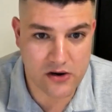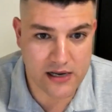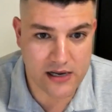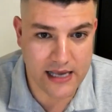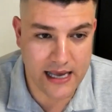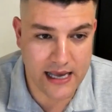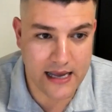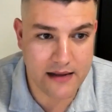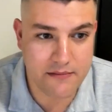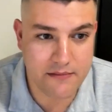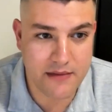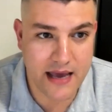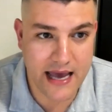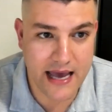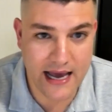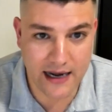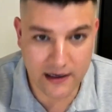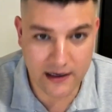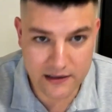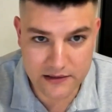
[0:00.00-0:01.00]
came
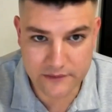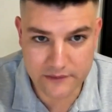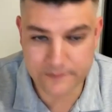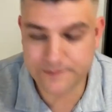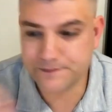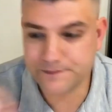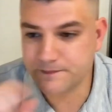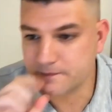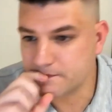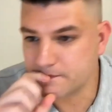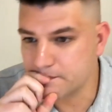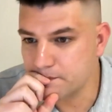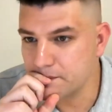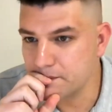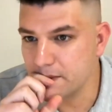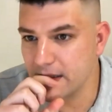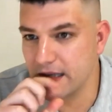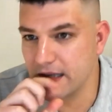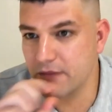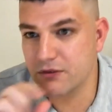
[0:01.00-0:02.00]
out,
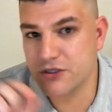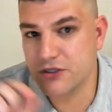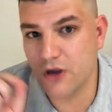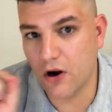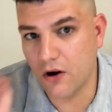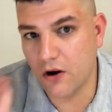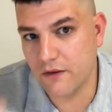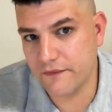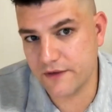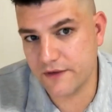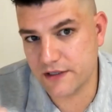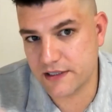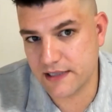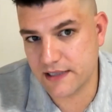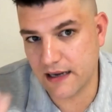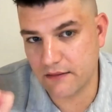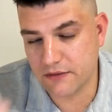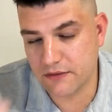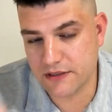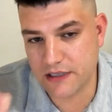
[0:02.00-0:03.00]
it was obvious
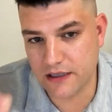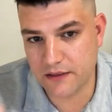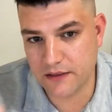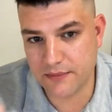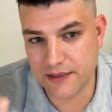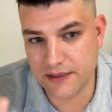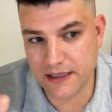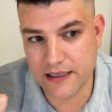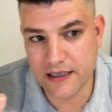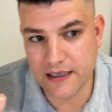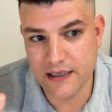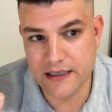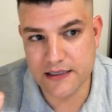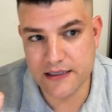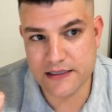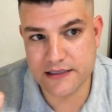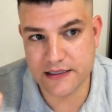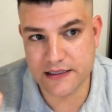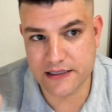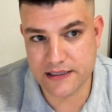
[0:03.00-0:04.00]
that was going to be
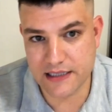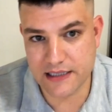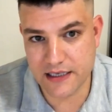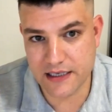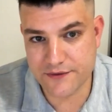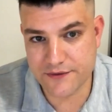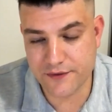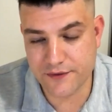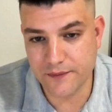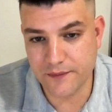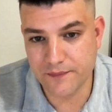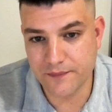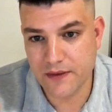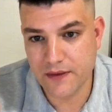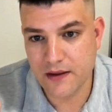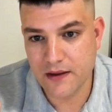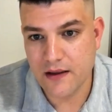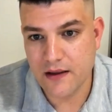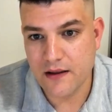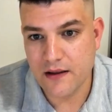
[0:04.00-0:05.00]
successful.
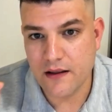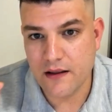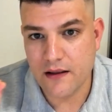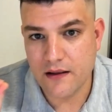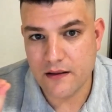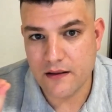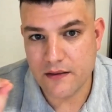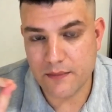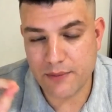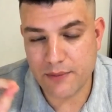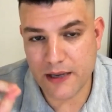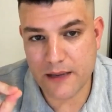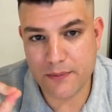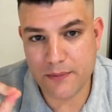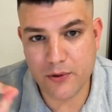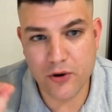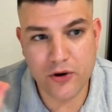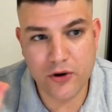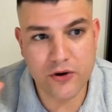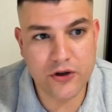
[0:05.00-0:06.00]
The
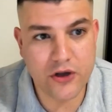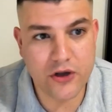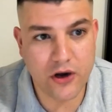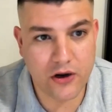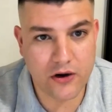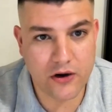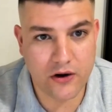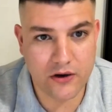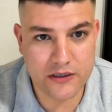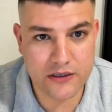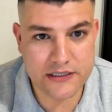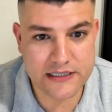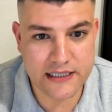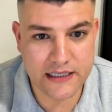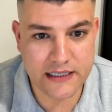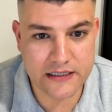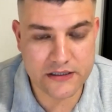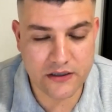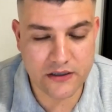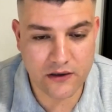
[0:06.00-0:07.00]
people who got on
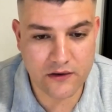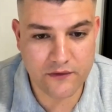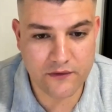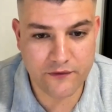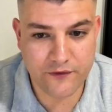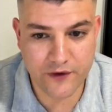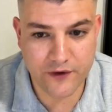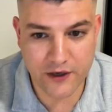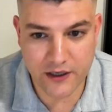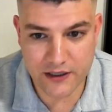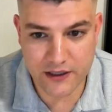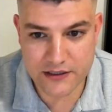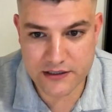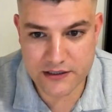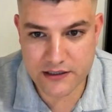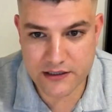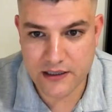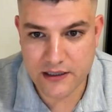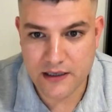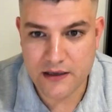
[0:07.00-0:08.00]
TikTok
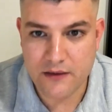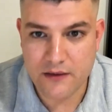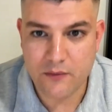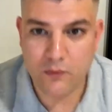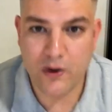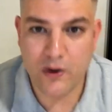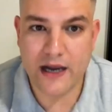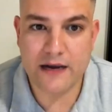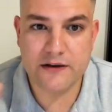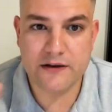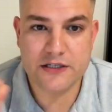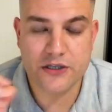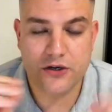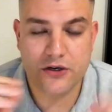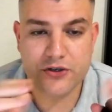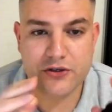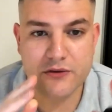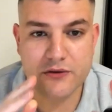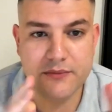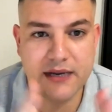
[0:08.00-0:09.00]
first, when
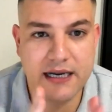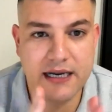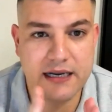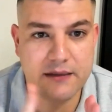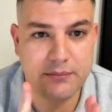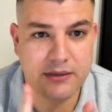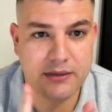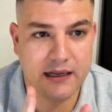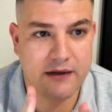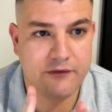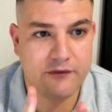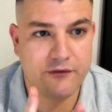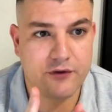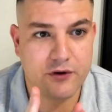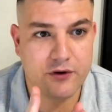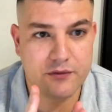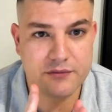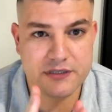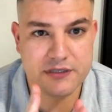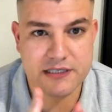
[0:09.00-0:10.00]
social media
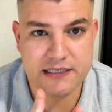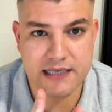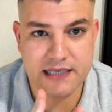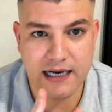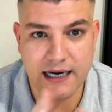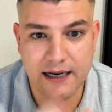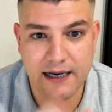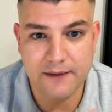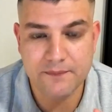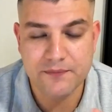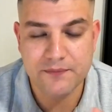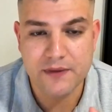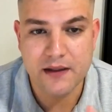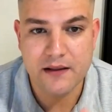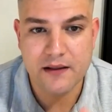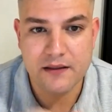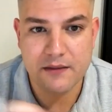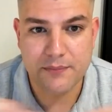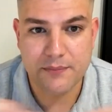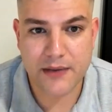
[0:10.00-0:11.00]
platforms start,
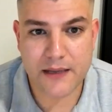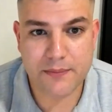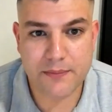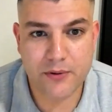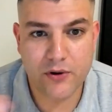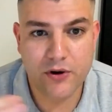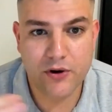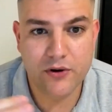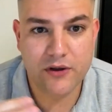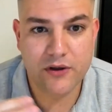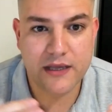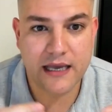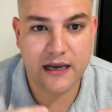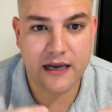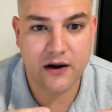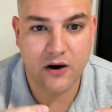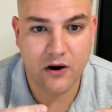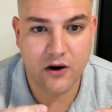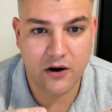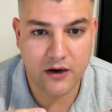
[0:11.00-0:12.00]
the people who
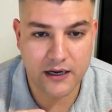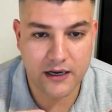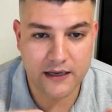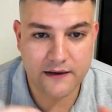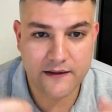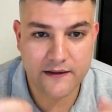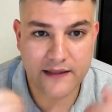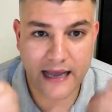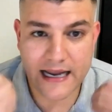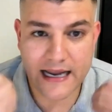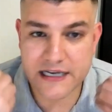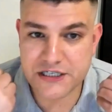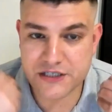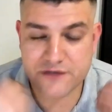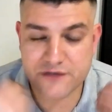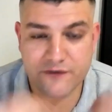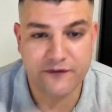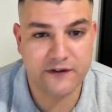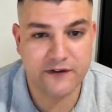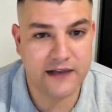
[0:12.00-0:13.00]
get on it, they
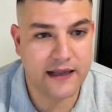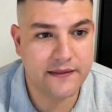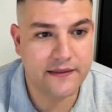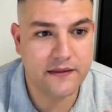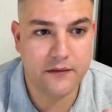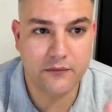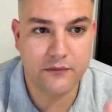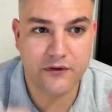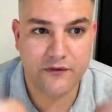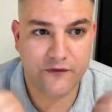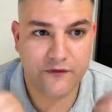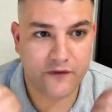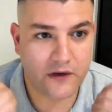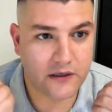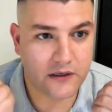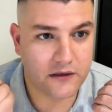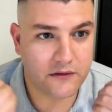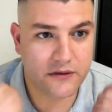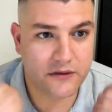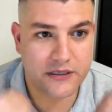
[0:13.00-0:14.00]
just flood them with
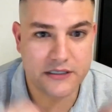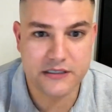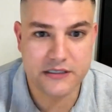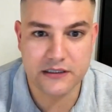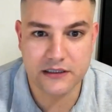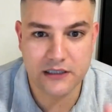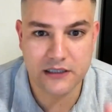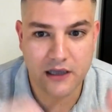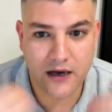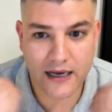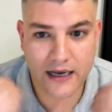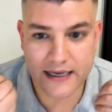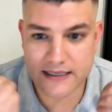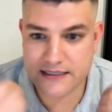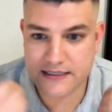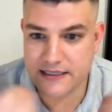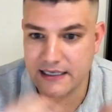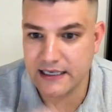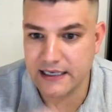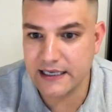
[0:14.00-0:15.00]
followers,
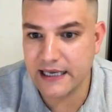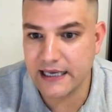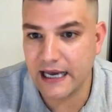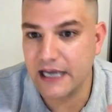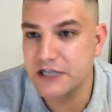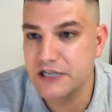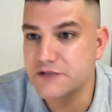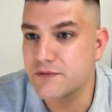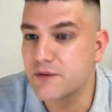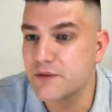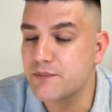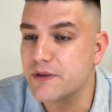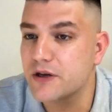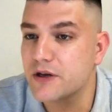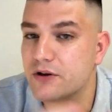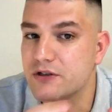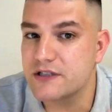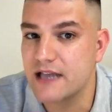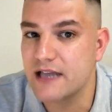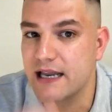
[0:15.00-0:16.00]
likes, engagement,
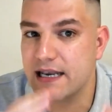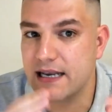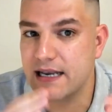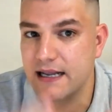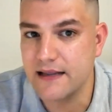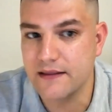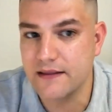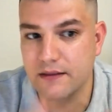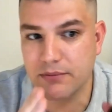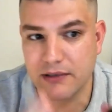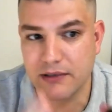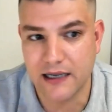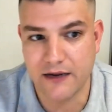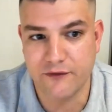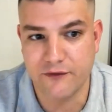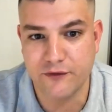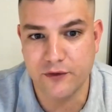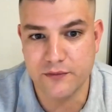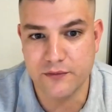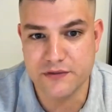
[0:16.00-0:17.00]
because they need the
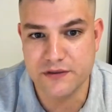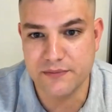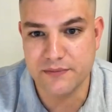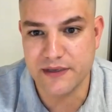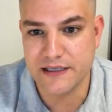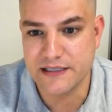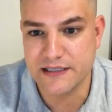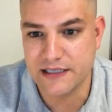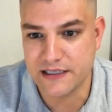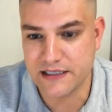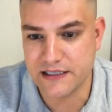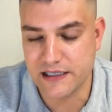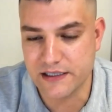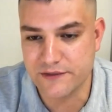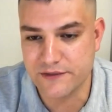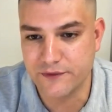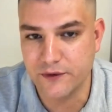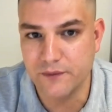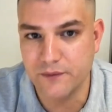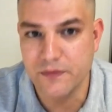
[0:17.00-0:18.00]
platform to be
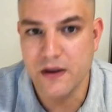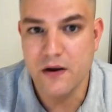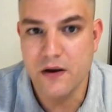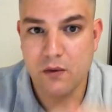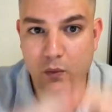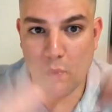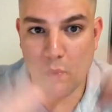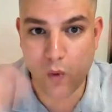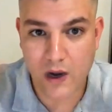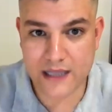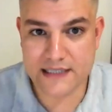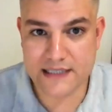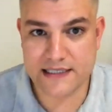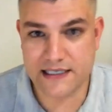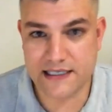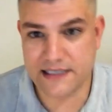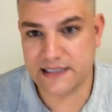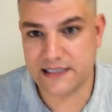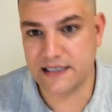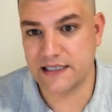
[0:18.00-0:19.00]
successful. Once
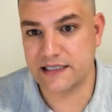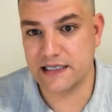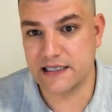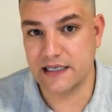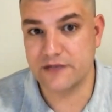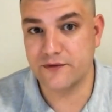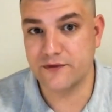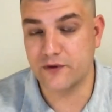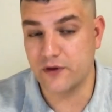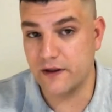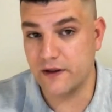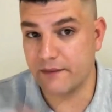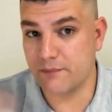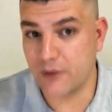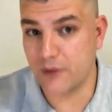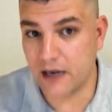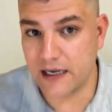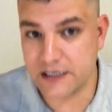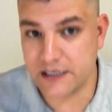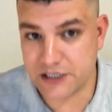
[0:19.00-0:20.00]
it's successful, and
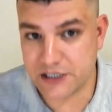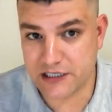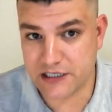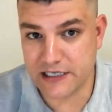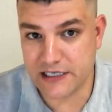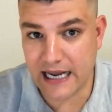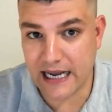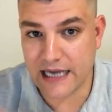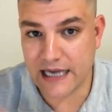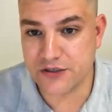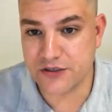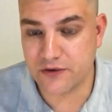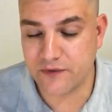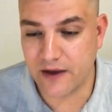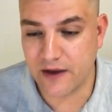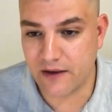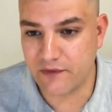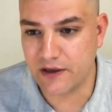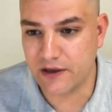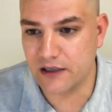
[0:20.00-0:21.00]
by just nature of
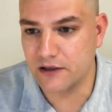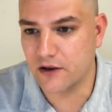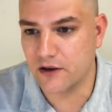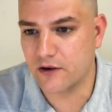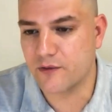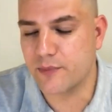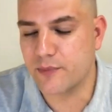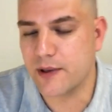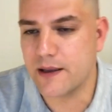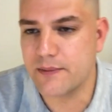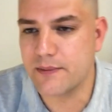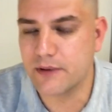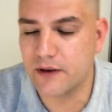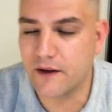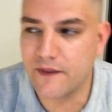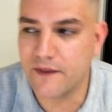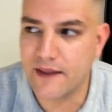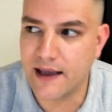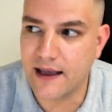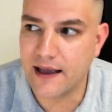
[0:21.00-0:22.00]
having a lot of people
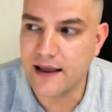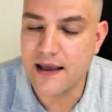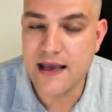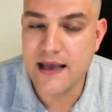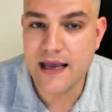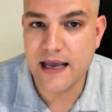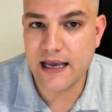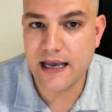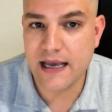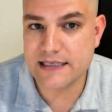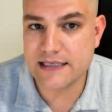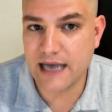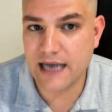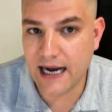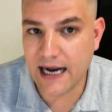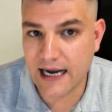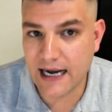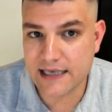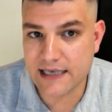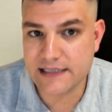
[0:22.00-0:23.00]
on there, it's
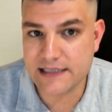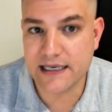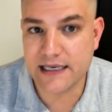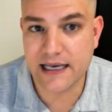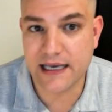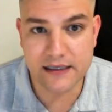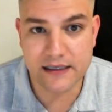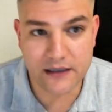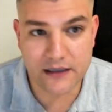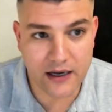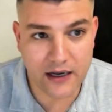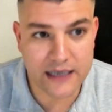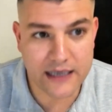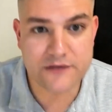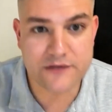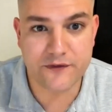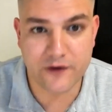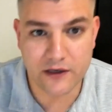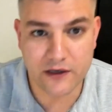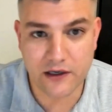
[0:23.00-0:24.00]
harder to get likes,
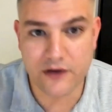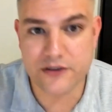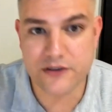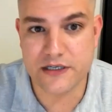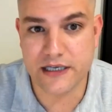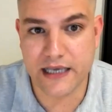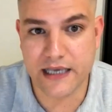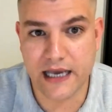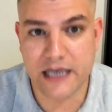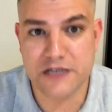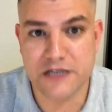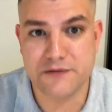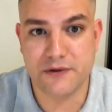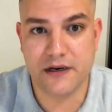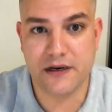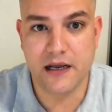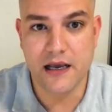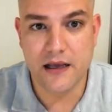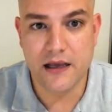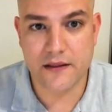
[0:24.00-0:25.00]
follows,
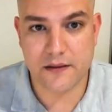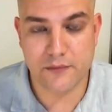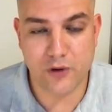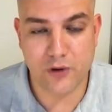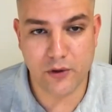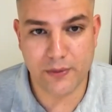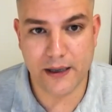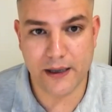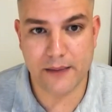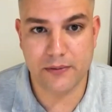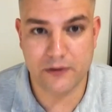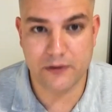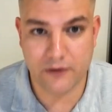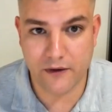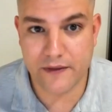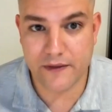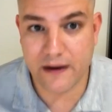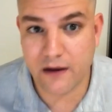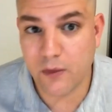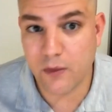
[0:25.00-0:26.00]
engagement the more people are
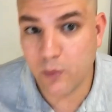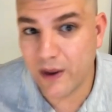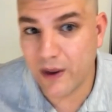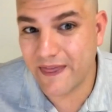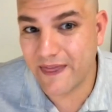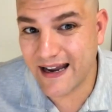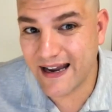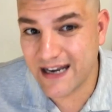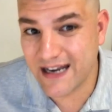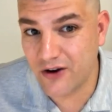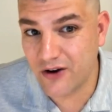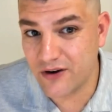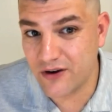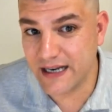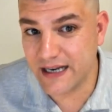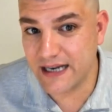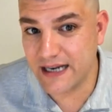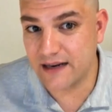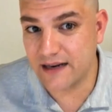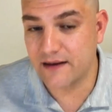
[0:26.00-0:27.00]
on there, and when they don't
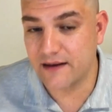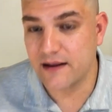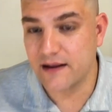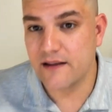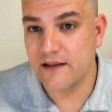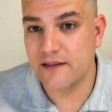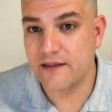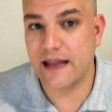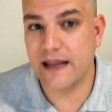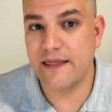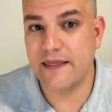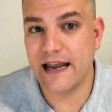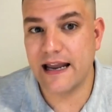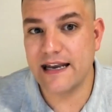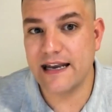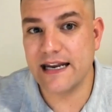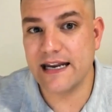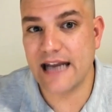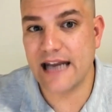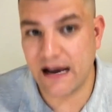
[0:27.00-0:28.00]
need it, then they
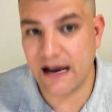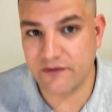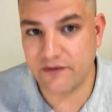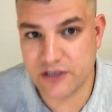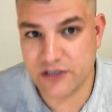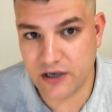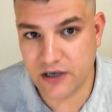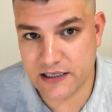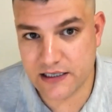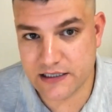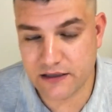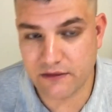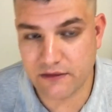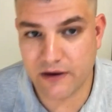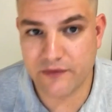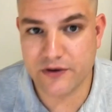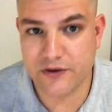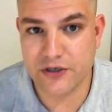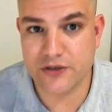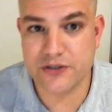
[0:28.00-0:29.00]
need advertising
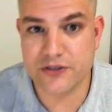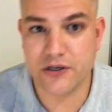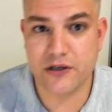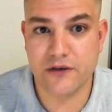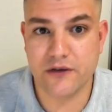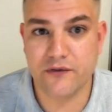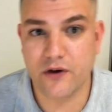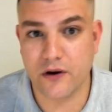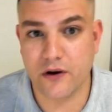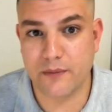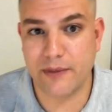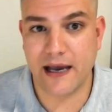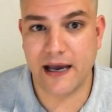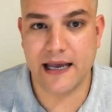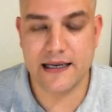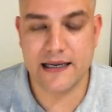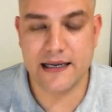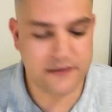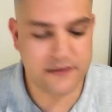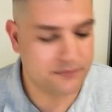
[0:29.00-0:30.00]
revenue. So you've got to
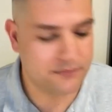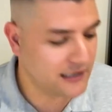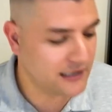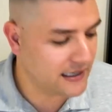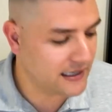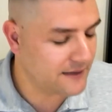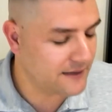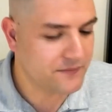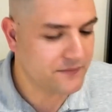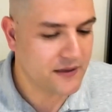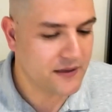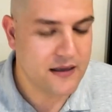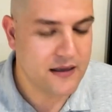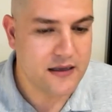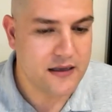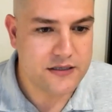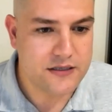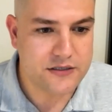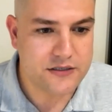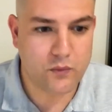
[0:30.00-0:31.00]
pay to play.
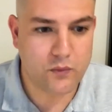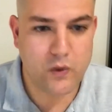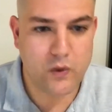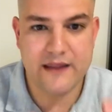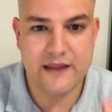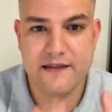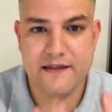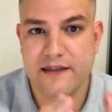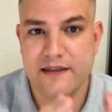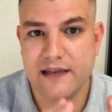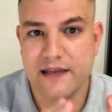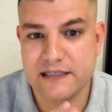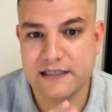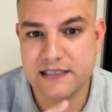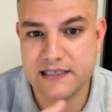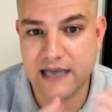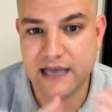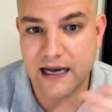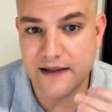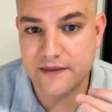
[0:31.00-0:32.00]
So when things
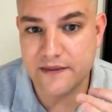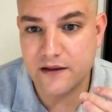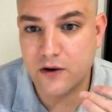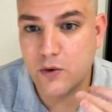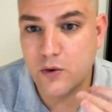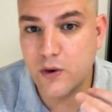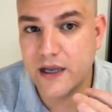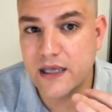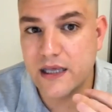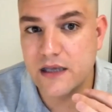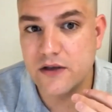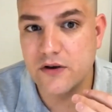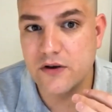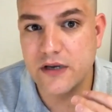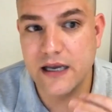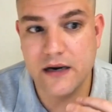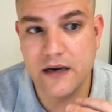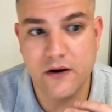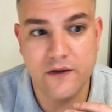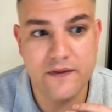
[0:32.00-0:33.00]
start, the quicker you
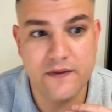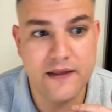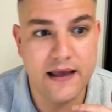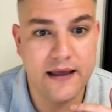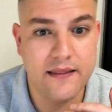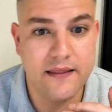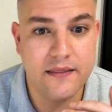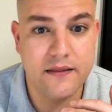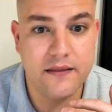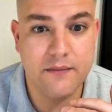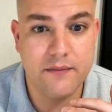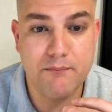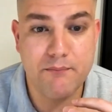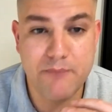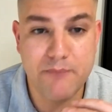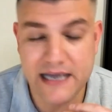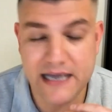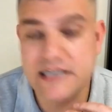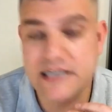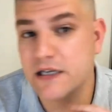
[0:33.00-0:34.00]
get on there, the
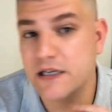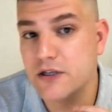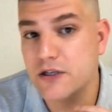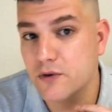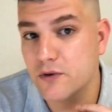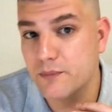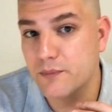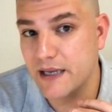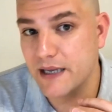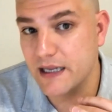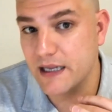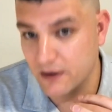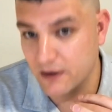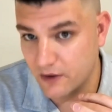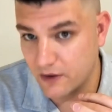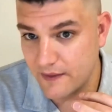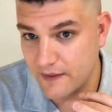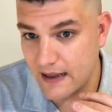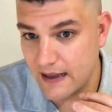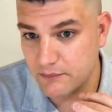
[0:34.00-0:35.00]
better you'll be
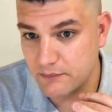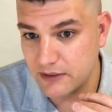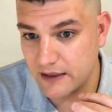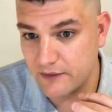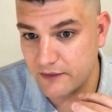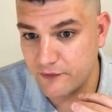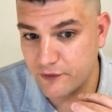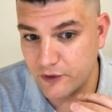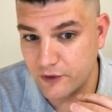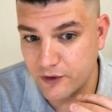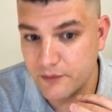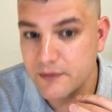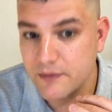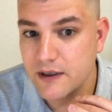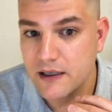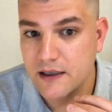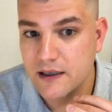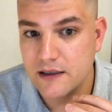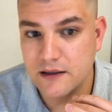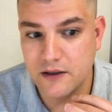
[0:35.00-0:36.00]
on that platform
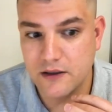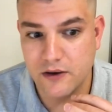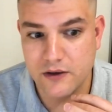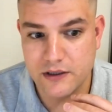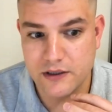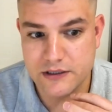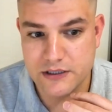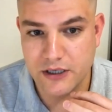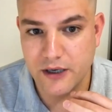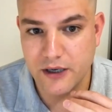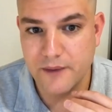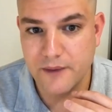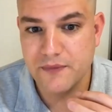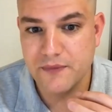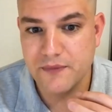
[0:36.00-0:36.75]
longer term.